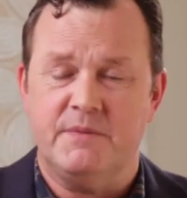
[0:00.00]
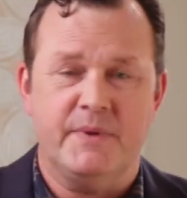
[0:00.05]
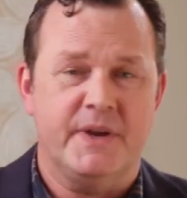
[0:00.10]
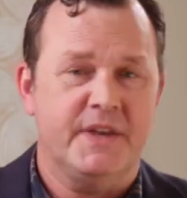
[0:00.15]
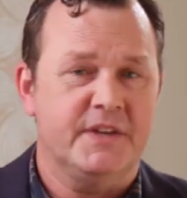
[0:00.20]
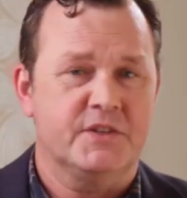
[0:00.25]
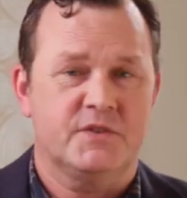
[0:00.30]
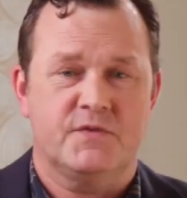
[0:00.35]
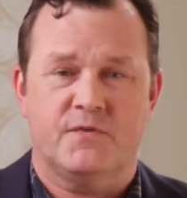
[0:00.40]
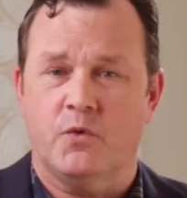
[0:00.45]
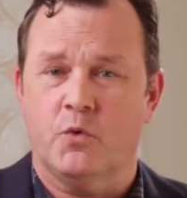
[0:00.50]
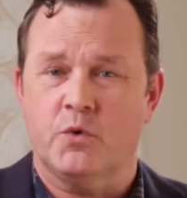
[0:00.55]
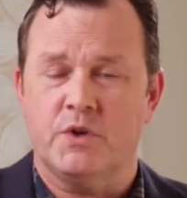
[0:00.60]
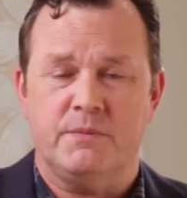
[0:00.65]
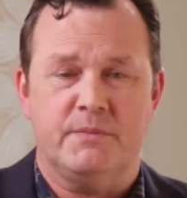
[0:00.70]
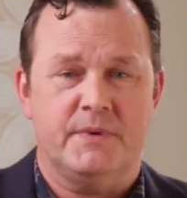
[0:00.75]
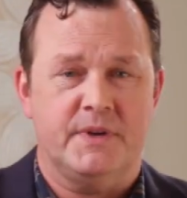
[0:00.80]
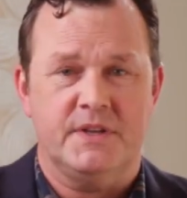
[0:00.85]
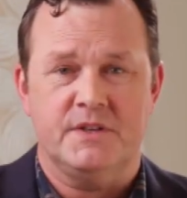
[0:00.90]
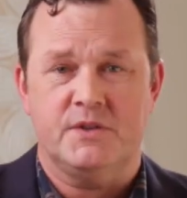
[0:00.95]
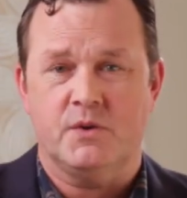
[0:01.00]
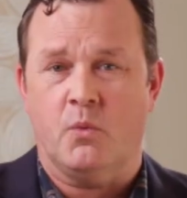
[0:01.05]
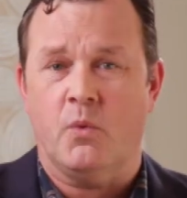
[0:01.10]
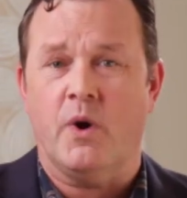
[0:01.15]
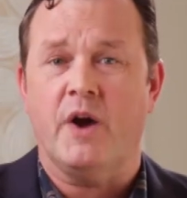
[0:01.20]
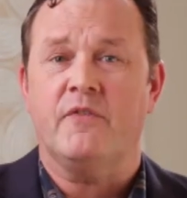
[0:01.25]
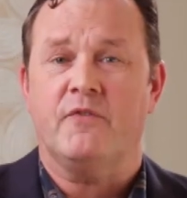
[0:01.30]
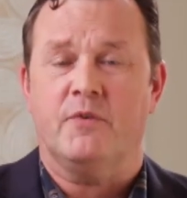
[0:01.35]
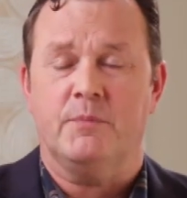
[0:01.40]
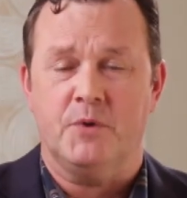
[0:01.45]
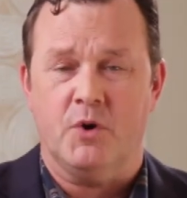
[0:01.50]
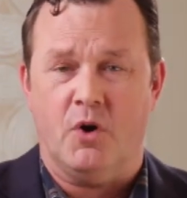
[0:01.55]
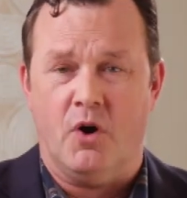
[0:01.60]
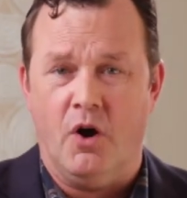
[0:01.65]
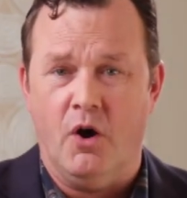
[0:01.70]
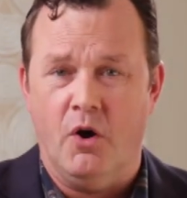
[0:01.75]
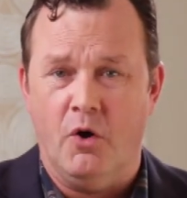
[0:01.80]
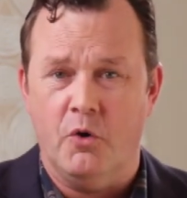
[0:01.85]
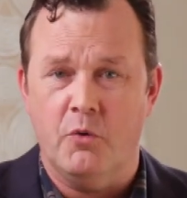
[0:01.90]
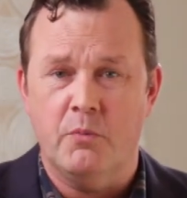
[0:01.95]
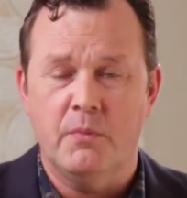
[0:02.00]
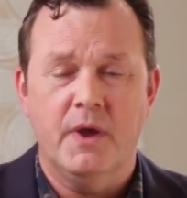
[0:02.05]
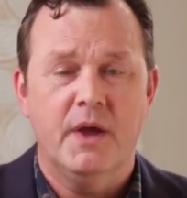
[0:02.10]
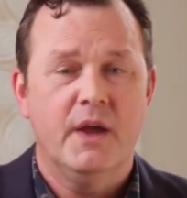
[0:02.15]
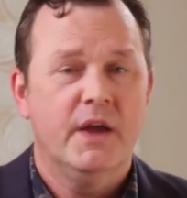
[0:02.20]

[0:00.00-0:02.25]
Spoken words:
meters, 40 meters away from your home.